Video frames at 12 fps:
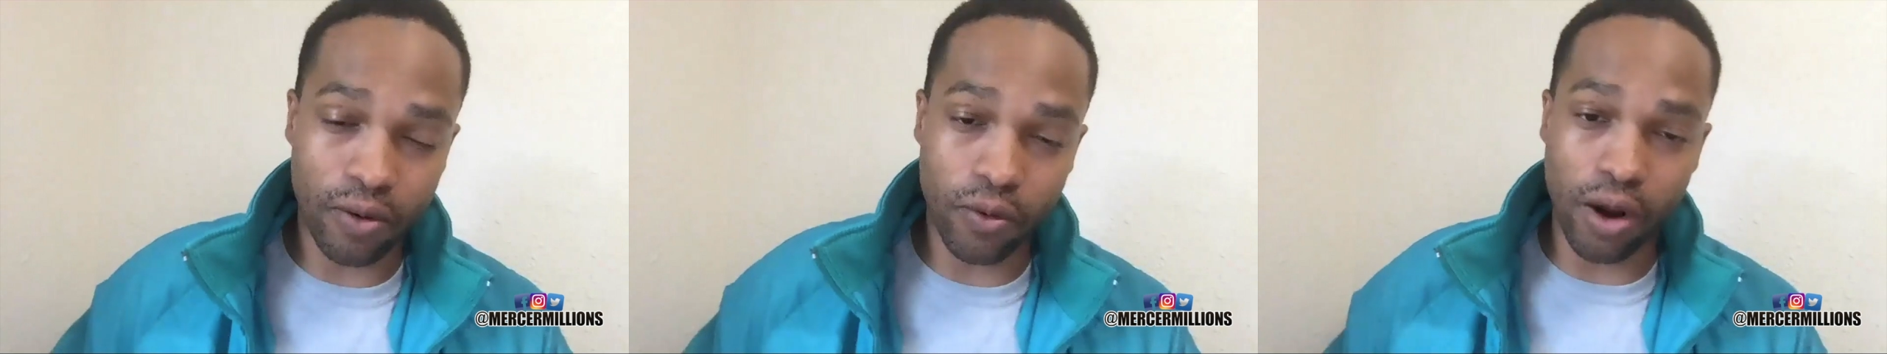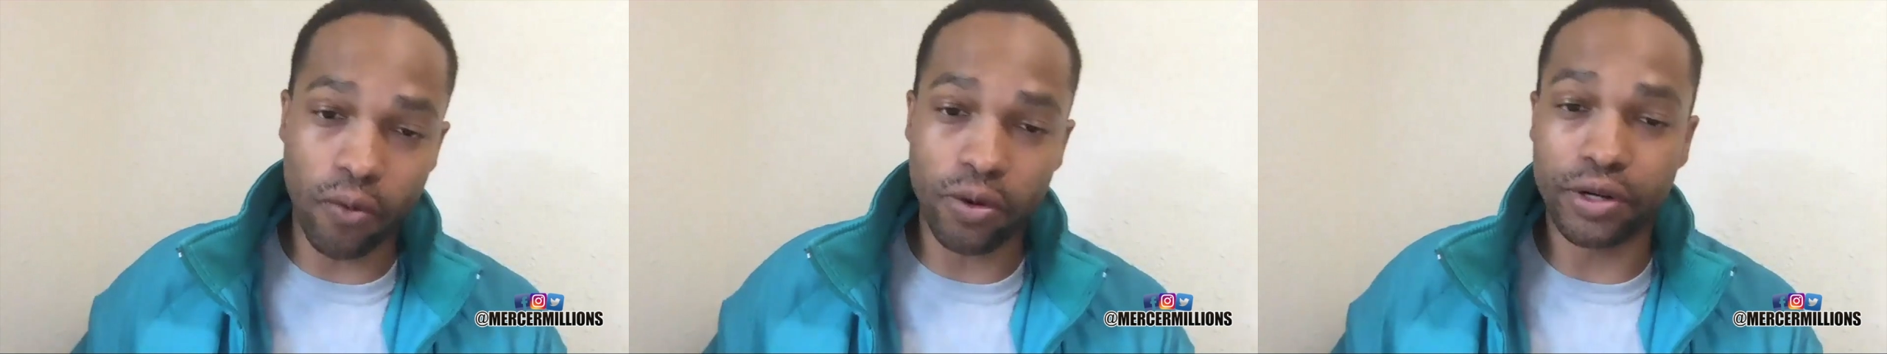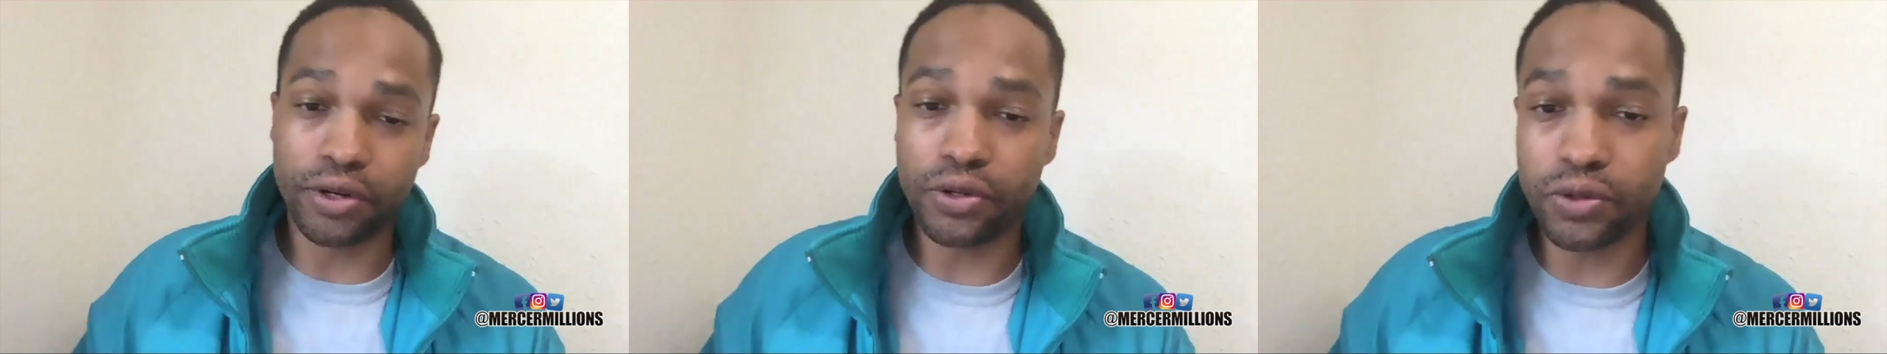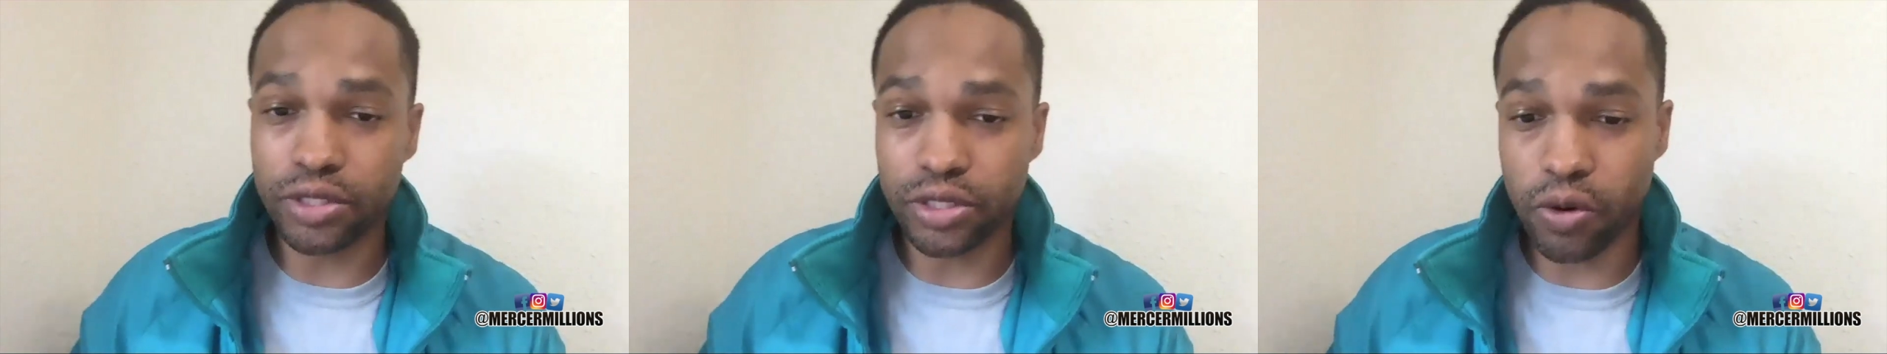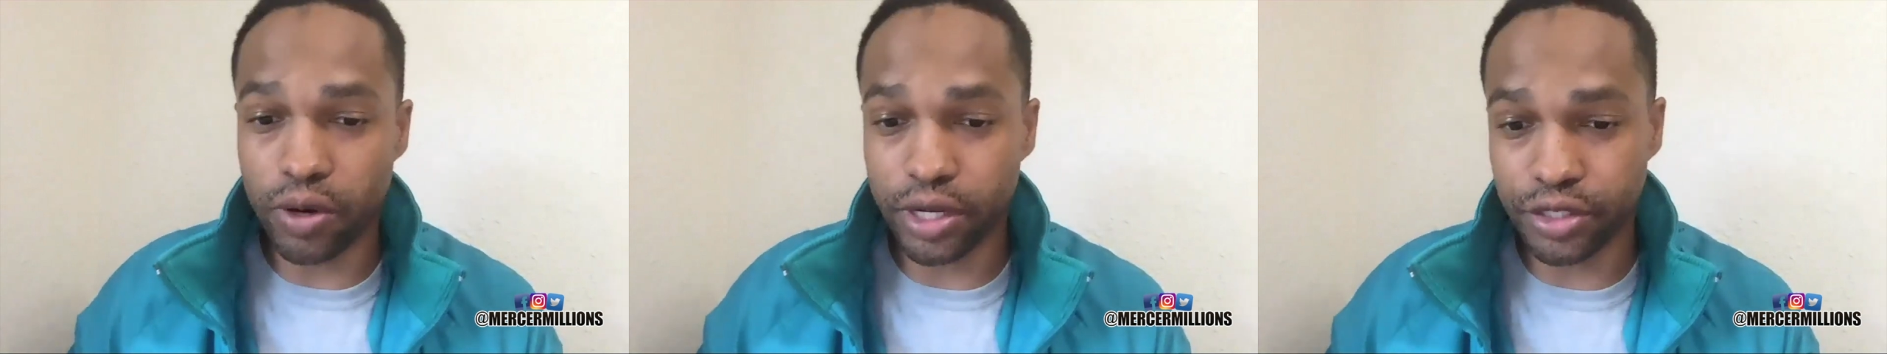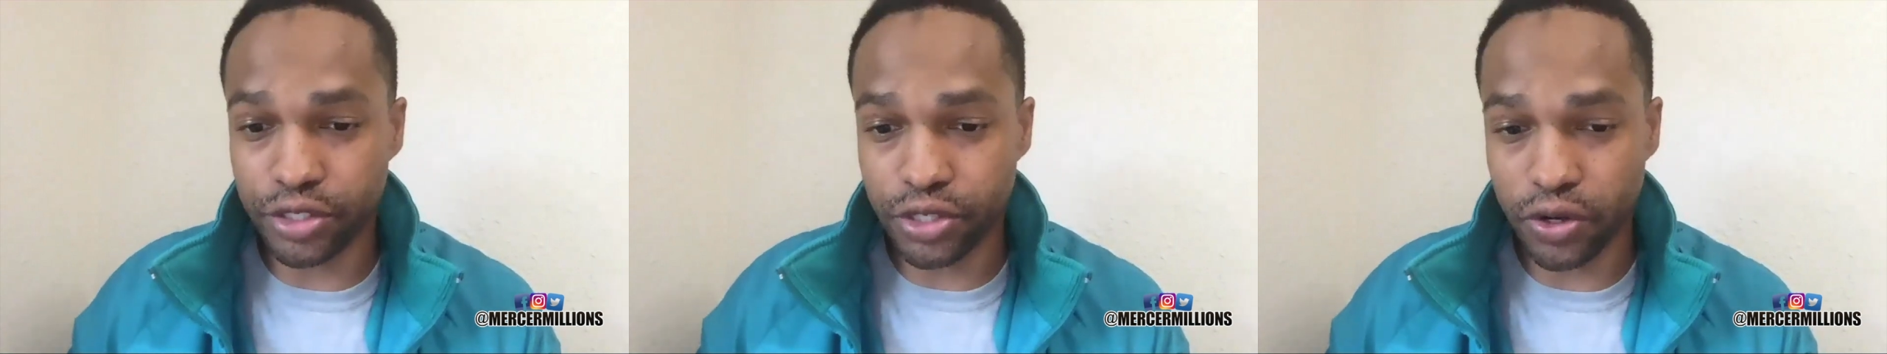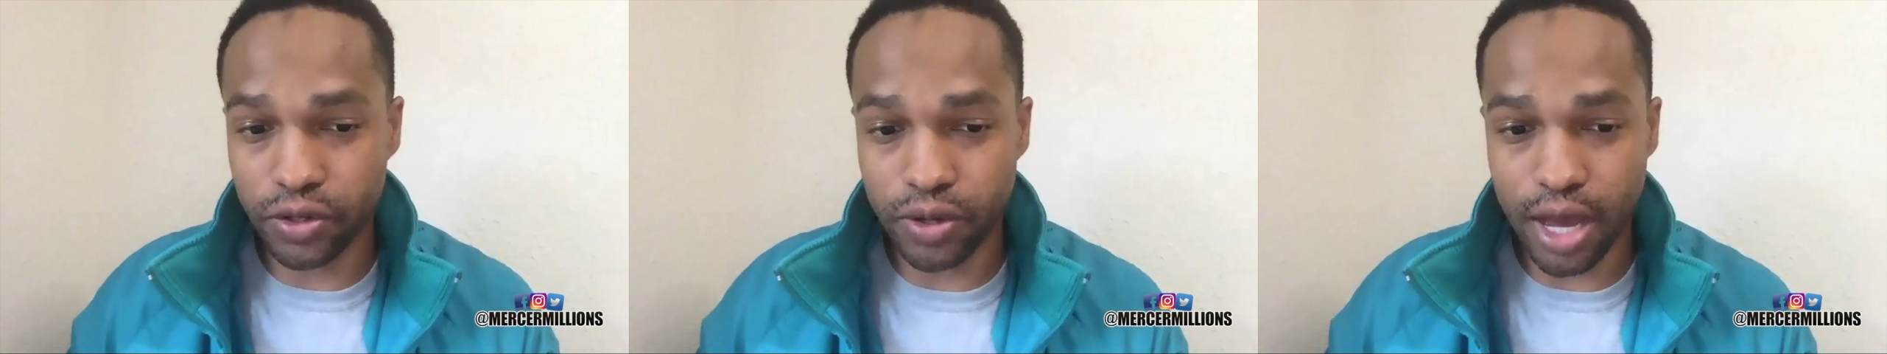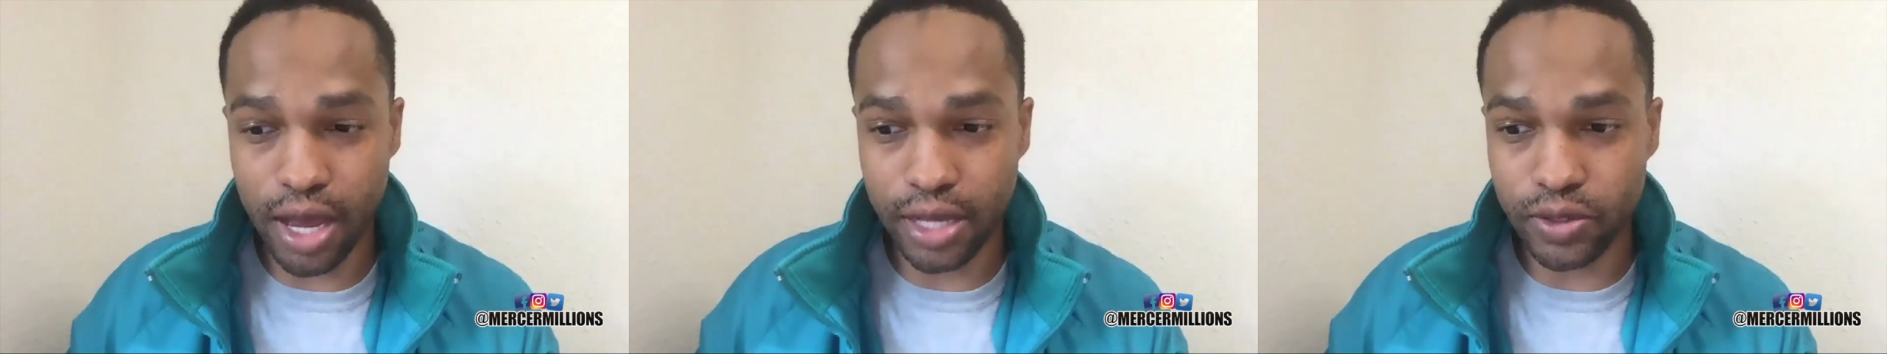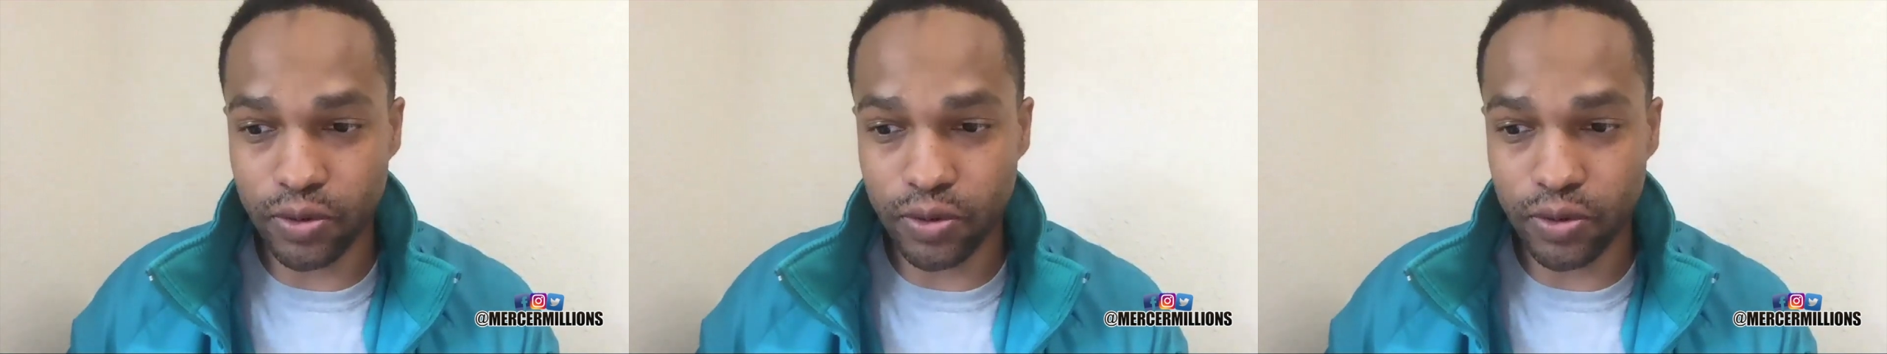what I want to do is go ahead and show you guys